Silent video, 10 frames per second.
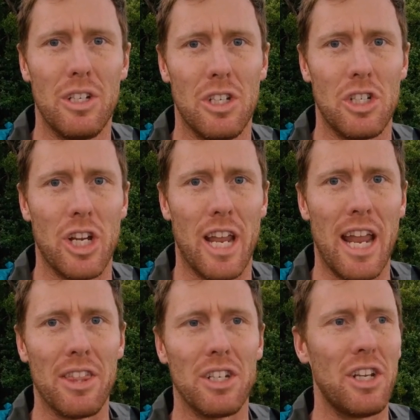just
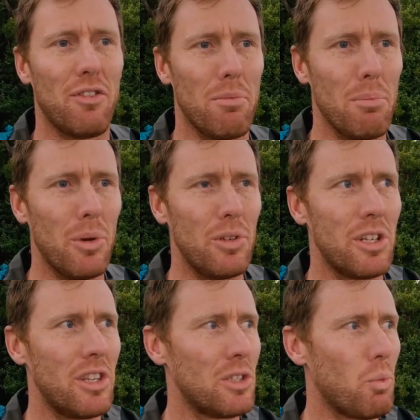checking out the different
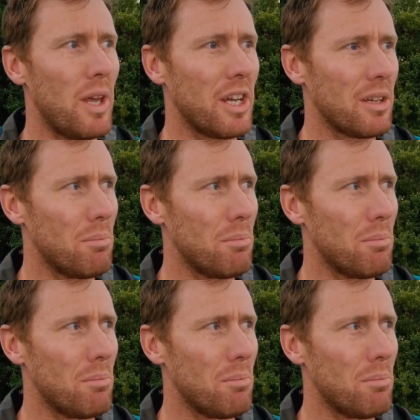moods that this weather